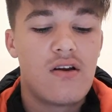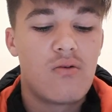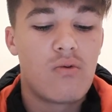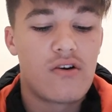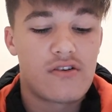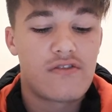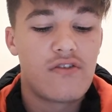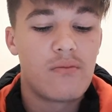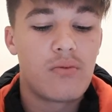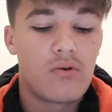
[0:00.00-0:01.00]
whereas
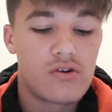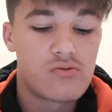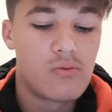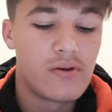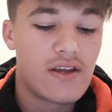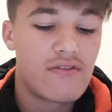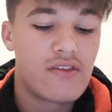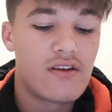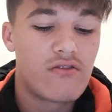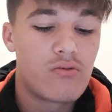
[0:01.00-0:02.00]
footballers will be given
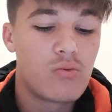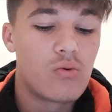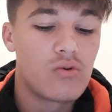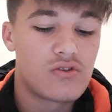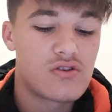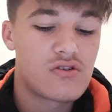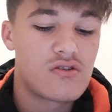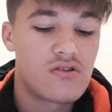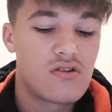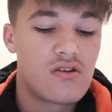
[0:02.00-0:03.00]
their
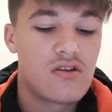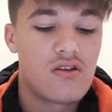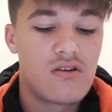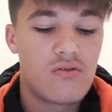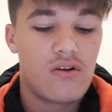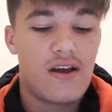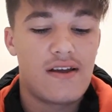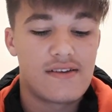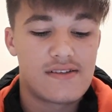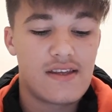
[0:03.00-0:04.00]
rewards
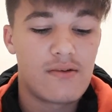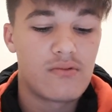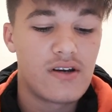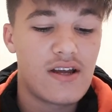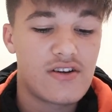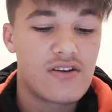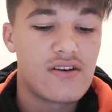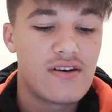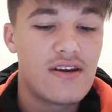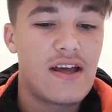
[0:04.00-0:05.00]
as they will
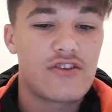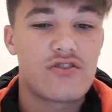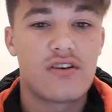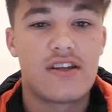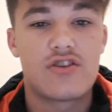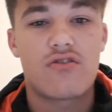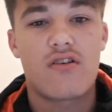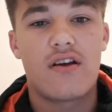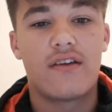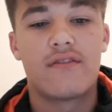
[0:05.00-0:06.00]
naturally
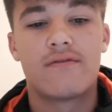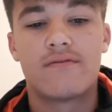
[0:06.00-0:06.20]
train.